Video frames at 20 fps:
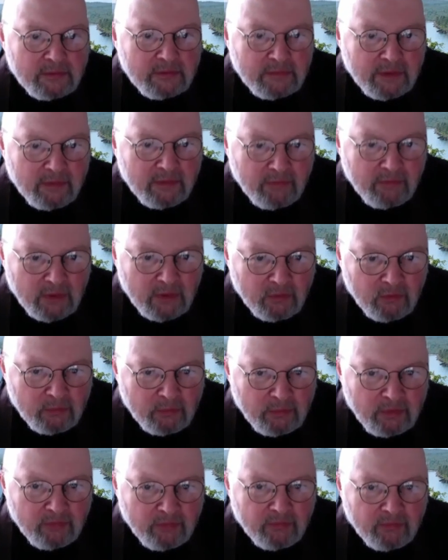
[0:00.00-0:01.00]
everything will
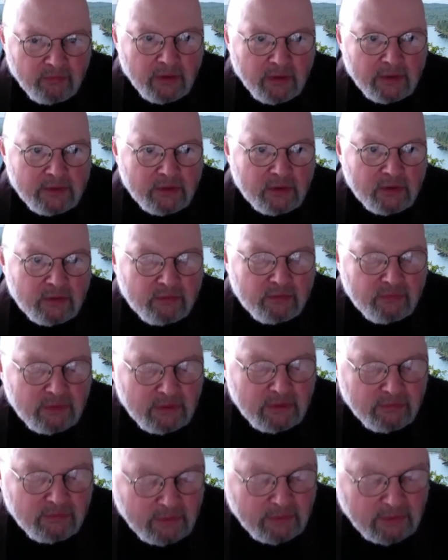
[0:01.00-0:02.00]
be fine.
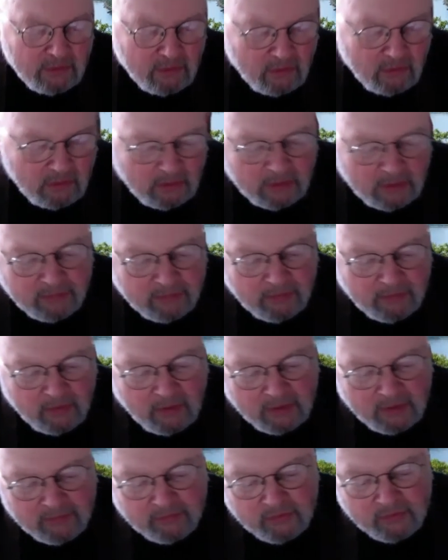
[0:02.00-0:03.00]
If all
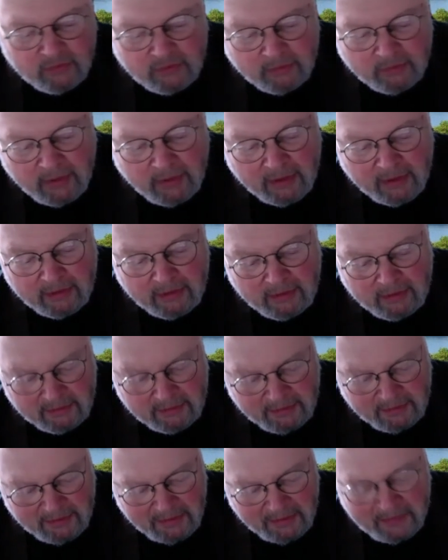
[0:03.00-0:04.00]
of humanity,
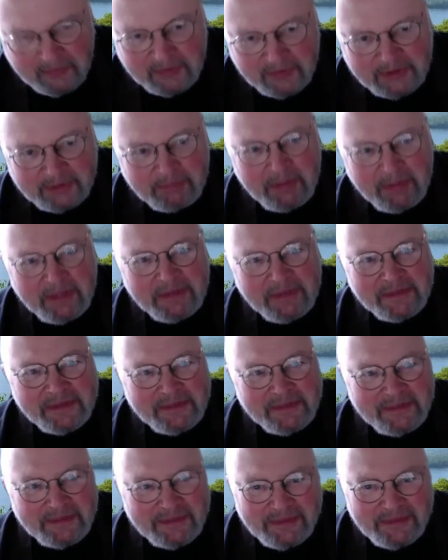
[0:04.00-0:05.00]
I don't expect
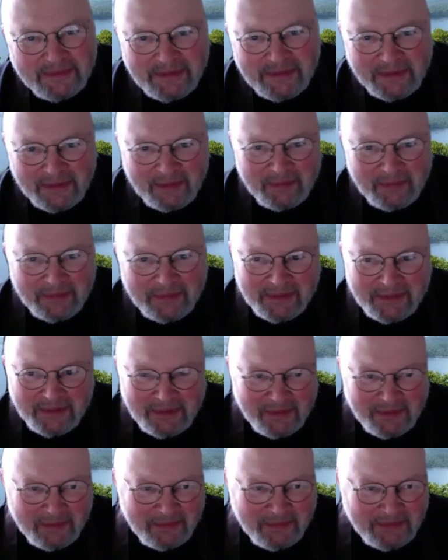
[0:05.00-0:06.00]
this. This
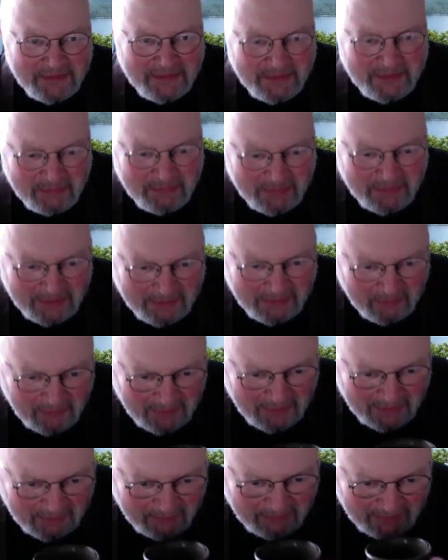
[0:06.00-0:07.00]
is the funny
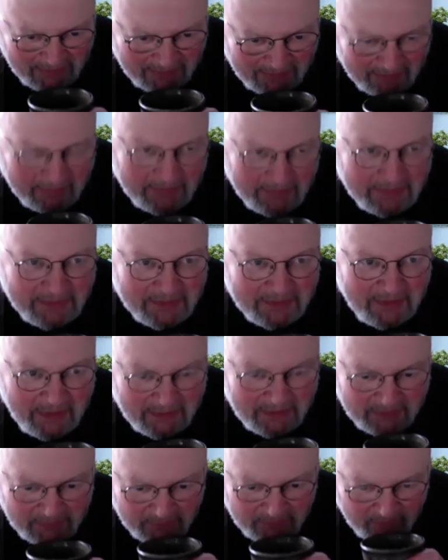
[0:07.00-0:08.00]
water we live in. It's
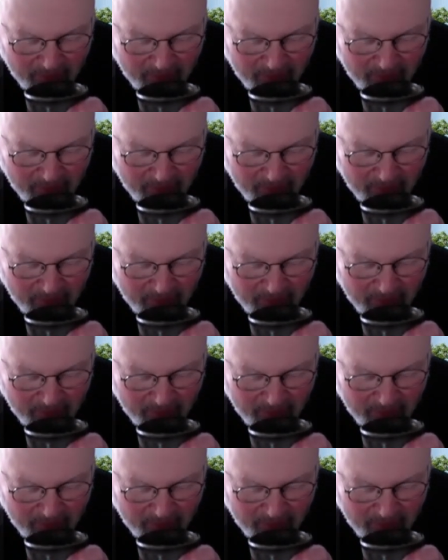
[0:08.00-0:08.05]
us.